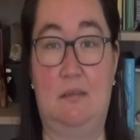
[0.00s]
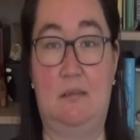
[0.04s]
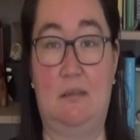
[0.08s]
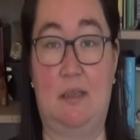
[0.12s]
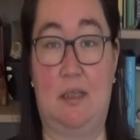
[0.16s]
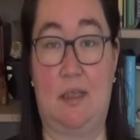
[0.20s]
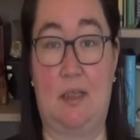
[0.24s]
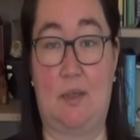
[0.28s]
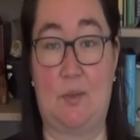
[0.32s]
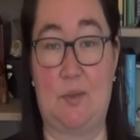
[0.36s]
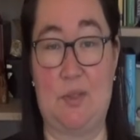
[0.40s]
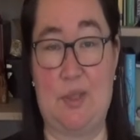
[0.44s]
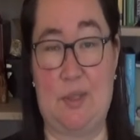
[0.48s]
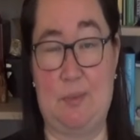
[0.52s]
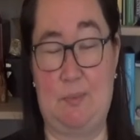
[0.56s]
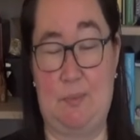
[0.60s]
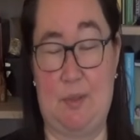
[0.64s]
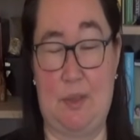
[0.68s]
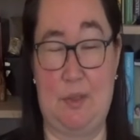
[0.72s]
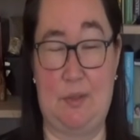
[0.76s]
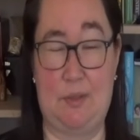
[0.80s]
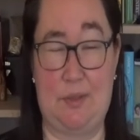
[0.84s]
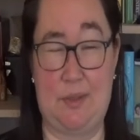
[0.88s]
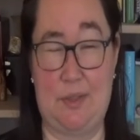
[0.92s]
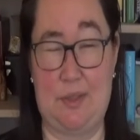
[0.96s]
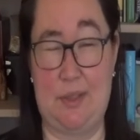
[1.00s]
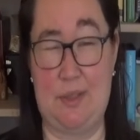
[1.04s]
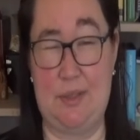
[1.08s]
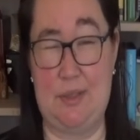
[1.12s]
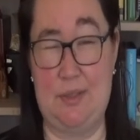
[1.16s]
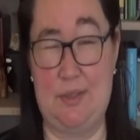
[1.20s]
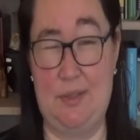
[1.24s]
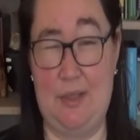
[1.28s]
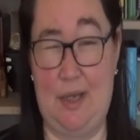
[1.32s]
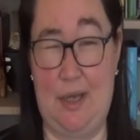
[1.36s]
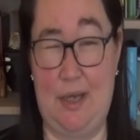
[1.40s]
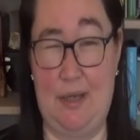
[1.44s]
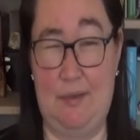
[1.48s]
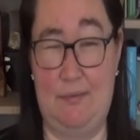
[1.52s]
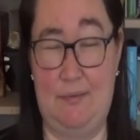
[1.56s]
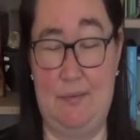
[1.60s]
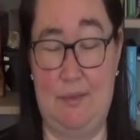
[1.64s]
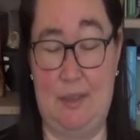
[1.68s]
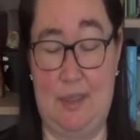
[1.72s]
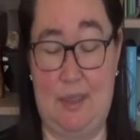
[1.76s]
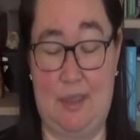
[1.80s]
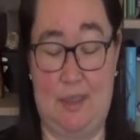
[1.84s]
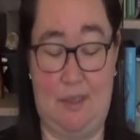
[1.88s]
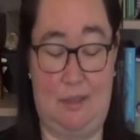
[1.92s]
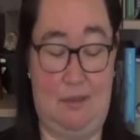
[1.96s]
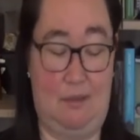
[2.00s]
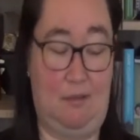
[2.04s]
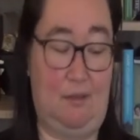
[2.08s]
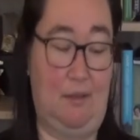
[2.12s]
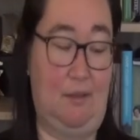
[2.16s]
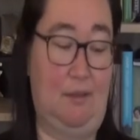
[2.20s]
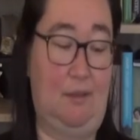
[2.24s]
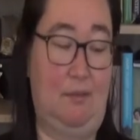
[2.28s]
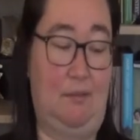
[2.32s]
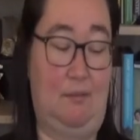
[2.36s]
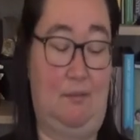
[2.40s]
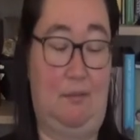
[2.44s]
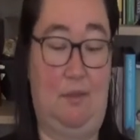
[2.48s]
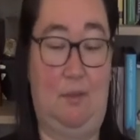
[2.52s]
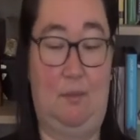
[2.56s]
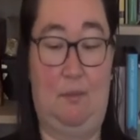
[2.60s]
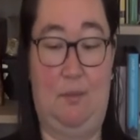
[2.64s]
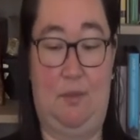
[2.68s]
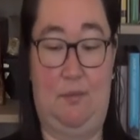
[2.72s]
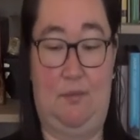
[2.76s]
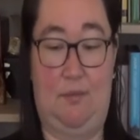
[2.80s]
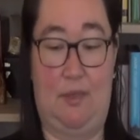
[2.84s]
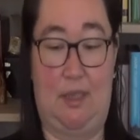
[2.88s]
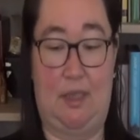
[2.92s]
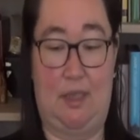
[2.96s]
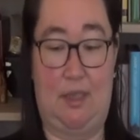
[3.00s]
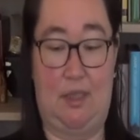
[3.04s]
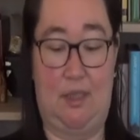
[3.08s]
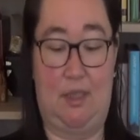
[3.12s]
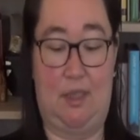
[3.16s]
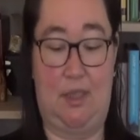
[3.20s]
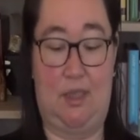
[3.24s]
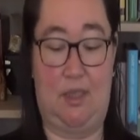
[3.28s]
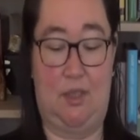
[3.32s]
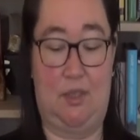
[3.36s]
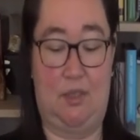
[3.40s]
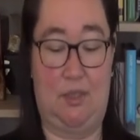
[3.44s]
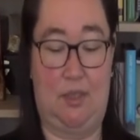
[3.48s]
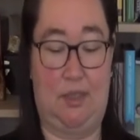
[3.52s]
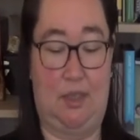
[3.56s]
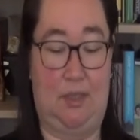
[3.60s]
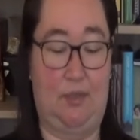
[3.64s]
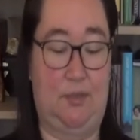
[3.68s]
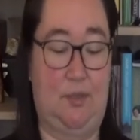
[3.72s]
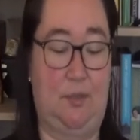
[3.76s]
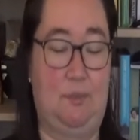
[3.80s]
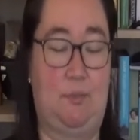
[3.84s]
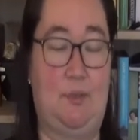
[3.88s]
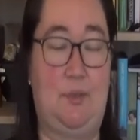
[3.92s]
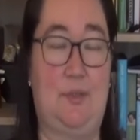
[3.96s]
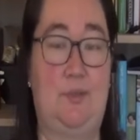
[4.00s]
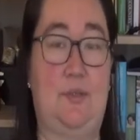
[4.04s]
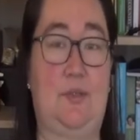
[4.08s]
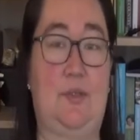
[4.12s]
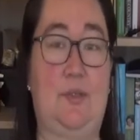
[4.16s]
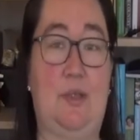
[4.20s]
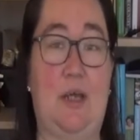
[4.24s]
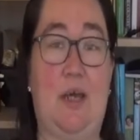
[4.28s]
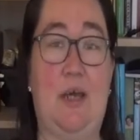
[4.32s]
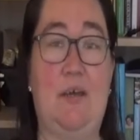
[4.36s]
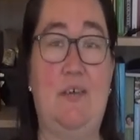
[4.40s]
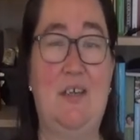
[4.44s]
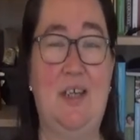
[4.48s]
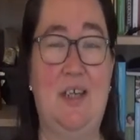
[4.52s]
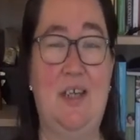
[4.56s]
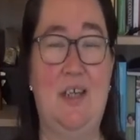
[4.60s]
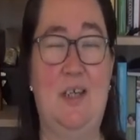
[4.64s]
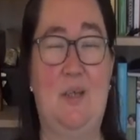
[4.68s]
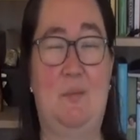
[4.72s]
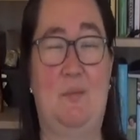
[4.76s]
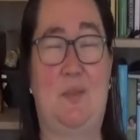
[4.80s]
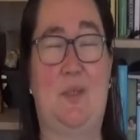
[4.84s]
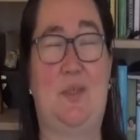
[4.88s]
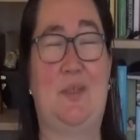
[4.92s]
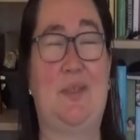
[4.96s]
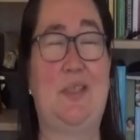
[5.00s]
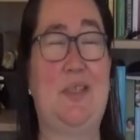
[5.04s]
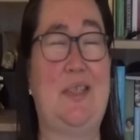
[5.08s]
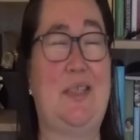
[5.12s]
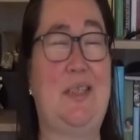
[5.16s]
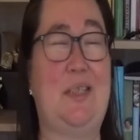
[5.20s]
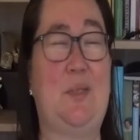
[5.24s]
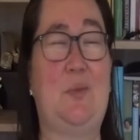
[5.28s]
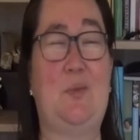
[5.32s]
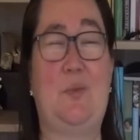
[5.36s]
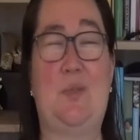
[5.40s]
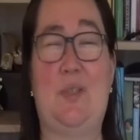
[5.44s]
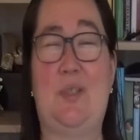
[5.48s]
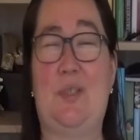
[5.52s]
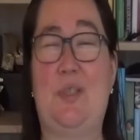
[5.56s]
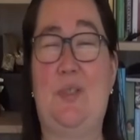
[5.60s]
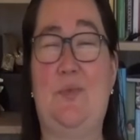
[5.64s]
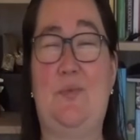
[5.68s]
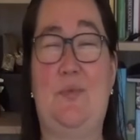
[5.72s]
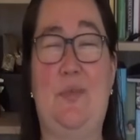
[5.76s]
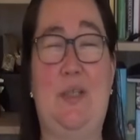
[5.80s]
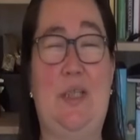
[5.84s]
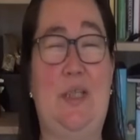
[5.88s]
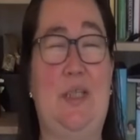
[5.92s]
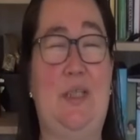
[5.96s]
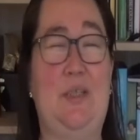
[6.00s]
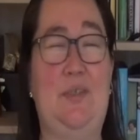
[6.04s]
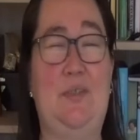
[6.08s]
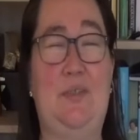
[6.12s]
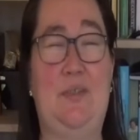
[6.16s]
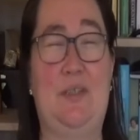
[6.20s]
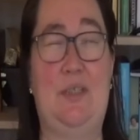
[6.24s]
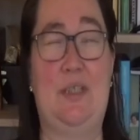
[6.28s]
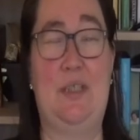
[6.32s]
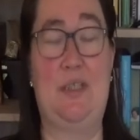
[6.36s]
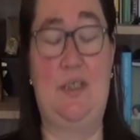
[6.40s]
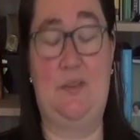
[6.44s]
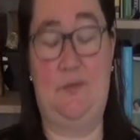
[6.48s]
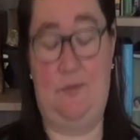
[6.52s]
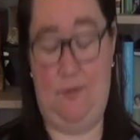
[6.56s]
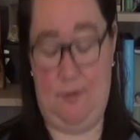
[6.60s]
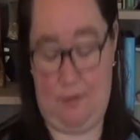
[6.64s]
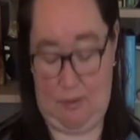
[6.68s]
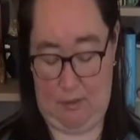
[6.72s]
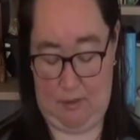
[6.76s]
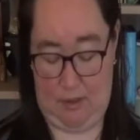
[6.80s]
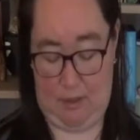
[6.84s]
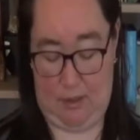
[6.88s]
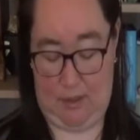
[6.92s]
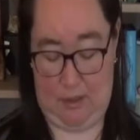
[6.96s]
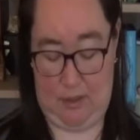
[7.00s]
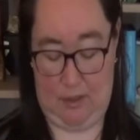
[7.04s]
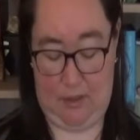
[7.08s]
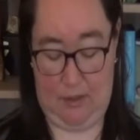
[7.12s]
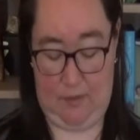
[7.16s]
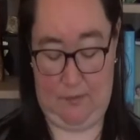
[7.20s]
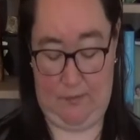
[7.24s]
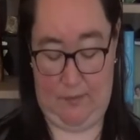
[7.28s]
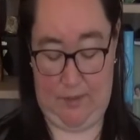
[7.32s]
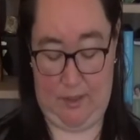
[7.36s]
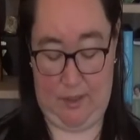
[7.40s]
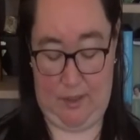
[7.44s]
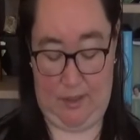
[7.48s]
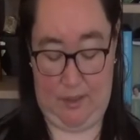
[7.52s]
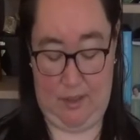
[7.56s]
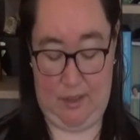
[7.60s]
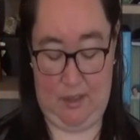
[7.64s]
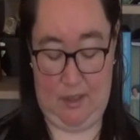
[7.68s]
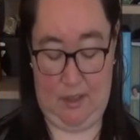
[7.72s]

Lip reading: that I was supposed to have, number of neck stitches that I was supposed to have, because I didn't want to redo this folded over